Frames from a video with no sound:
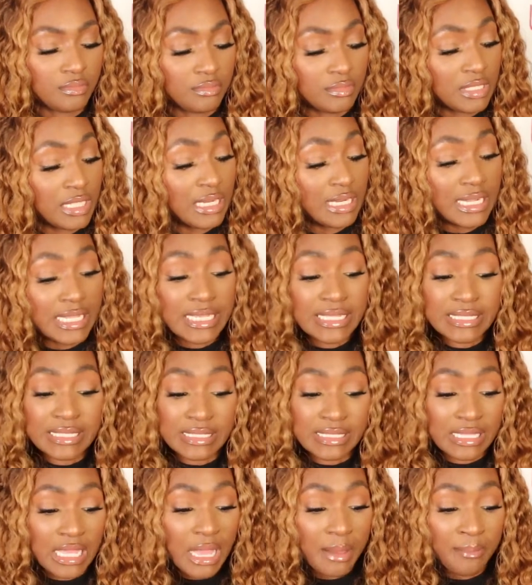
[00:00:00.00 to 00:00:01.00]
The lace
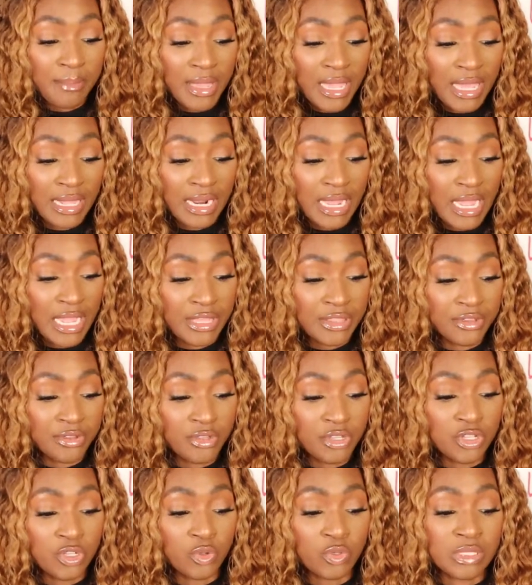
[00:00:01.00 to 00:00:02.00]
is not bad
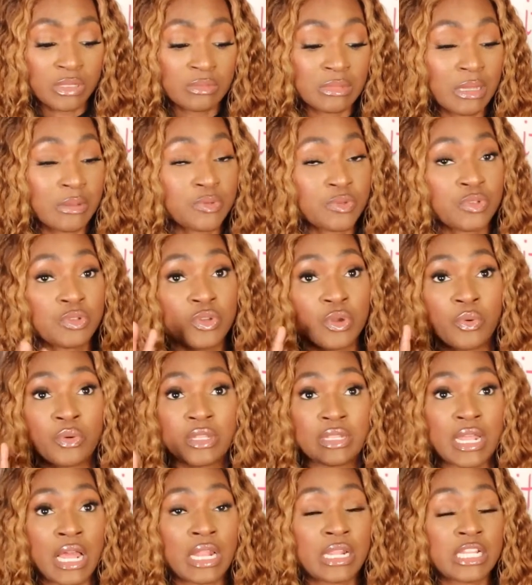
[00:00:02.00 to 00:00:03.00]
either. You know, sometimes when you go with
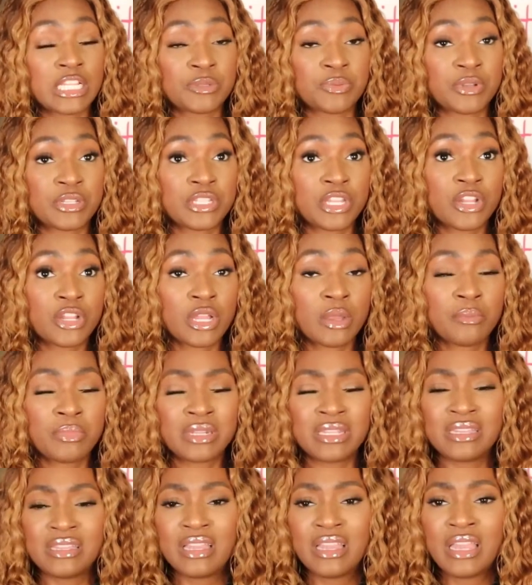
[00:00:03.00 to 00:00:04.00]
an AliExpress hair
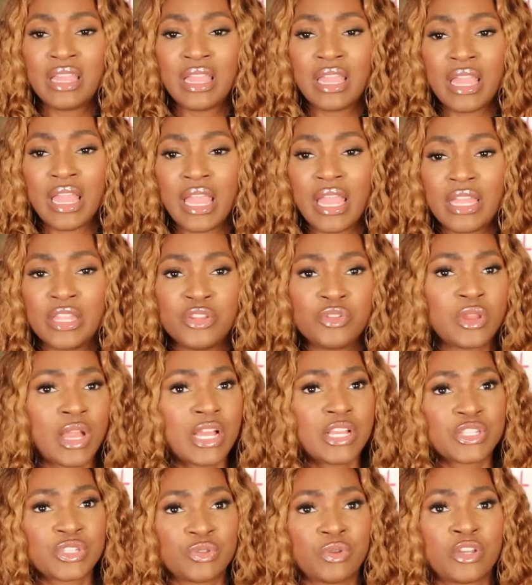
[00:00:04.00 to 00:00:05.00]
company, and you
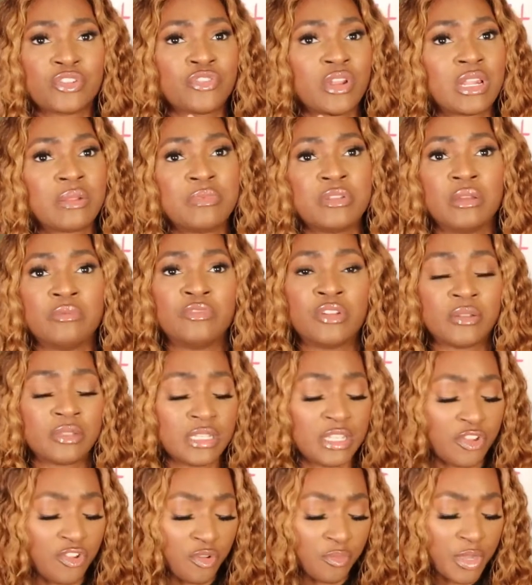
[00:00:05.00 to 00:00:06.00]
guys know I try to be
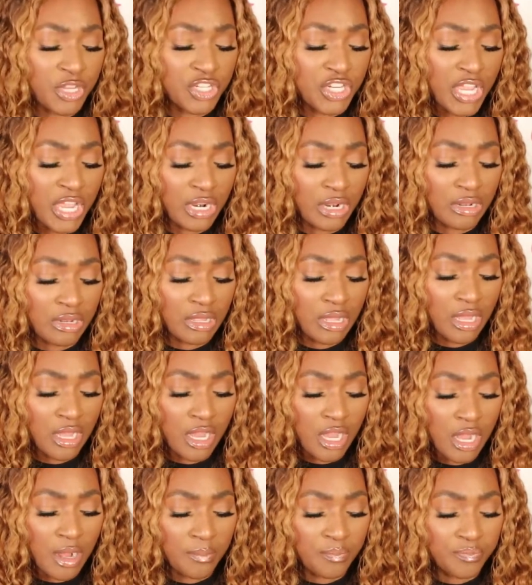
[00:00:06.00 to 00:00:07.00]
objective here on my channel.
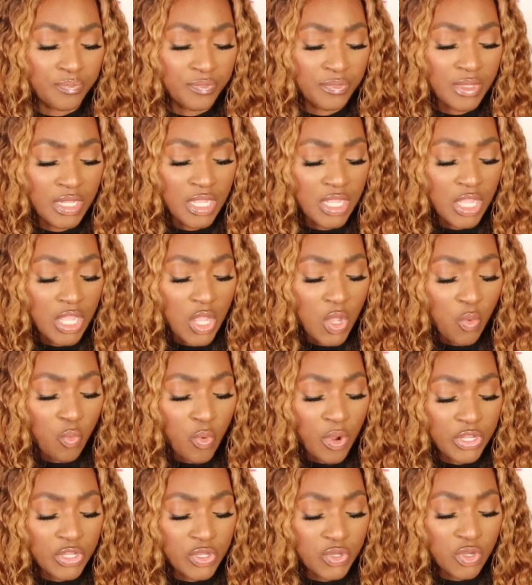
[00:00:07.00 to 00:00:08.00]

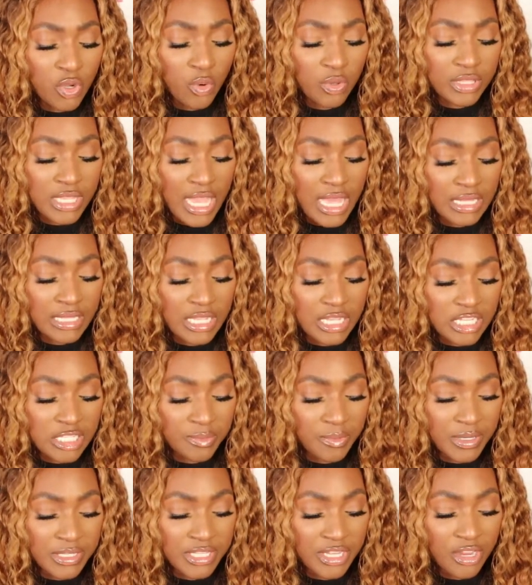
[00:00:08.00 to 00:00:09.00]
When you go with the
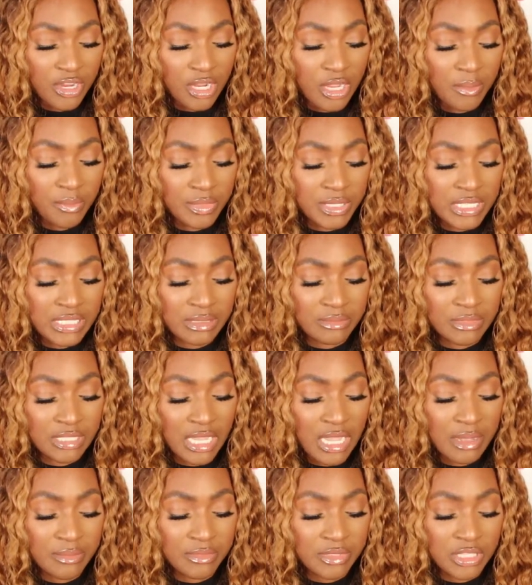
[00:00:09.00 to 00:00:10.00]
AliExpress hair company,
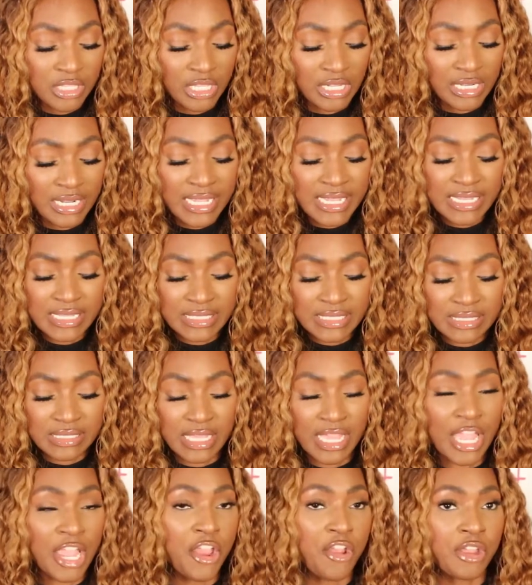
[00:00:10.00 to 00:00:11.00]
sometimes the lace, the
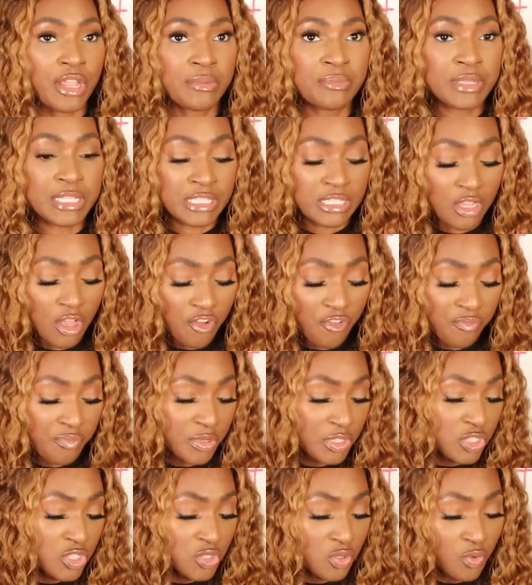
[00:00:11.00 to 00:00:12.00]
hair can be tough,
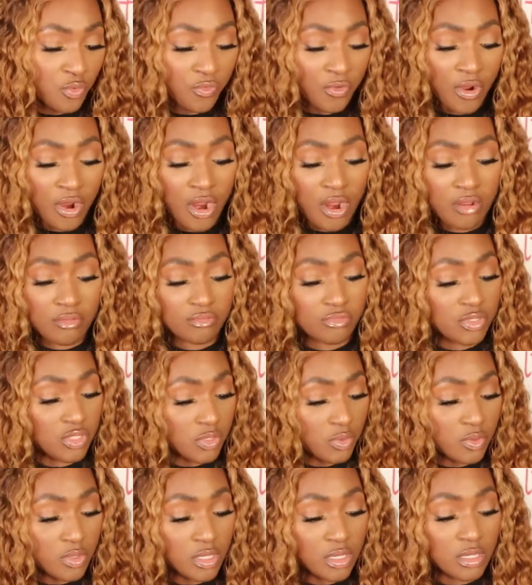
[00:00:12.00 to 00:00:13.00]
but so far,
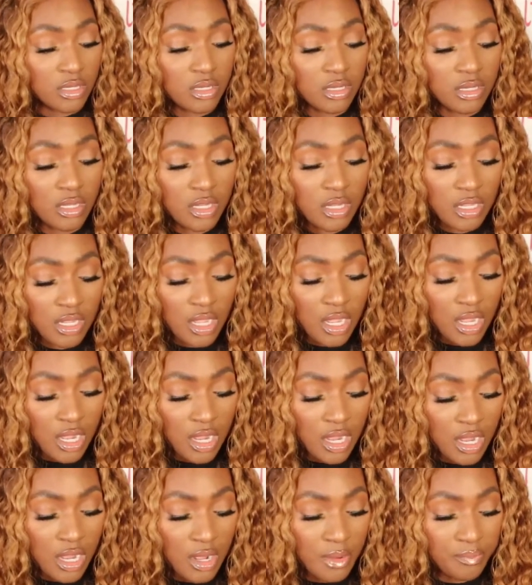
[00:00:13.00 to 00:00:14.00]
so good.
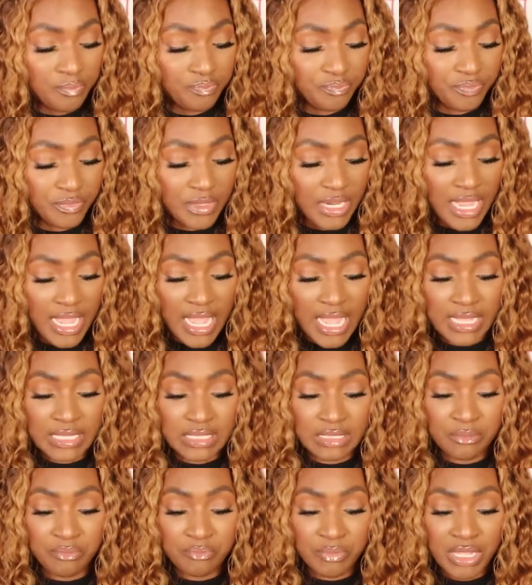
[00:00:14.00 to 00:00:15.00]
Has
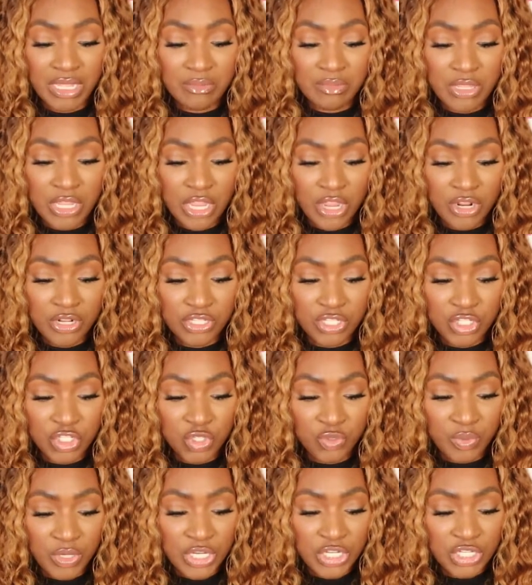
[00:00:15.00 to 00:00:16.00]
some baby hair
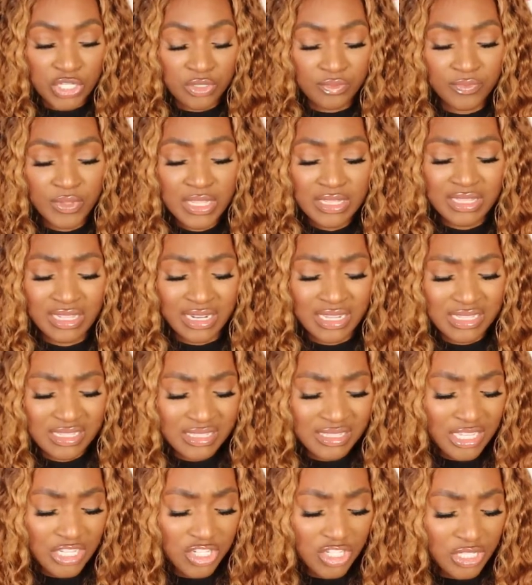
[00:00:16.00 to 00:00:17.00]
situation. The lace
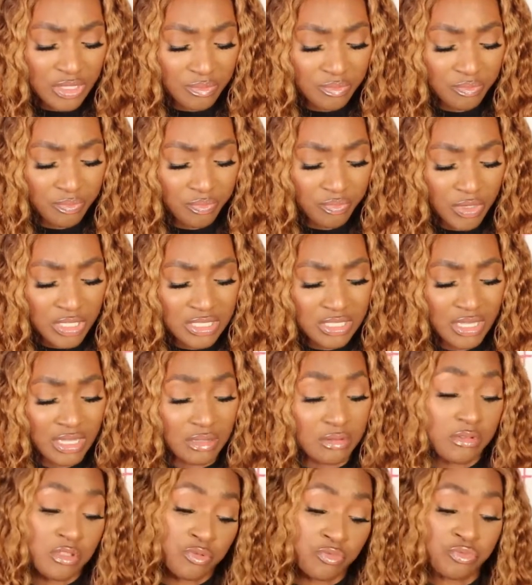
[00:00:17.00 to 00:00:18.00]
is actually, it's a
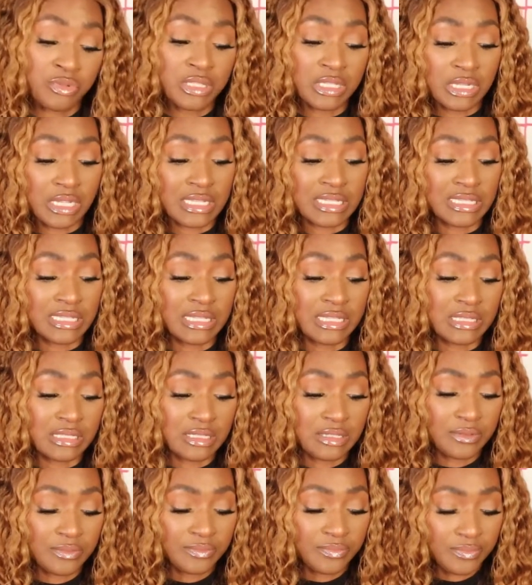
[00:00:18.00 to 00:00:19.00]
really nice
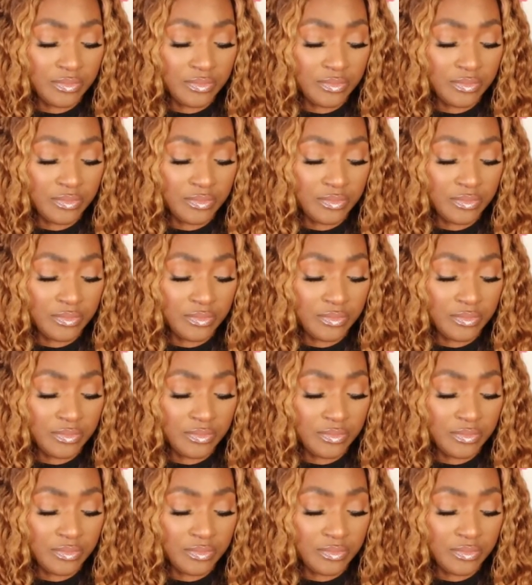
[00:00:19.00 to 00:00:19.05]
lace.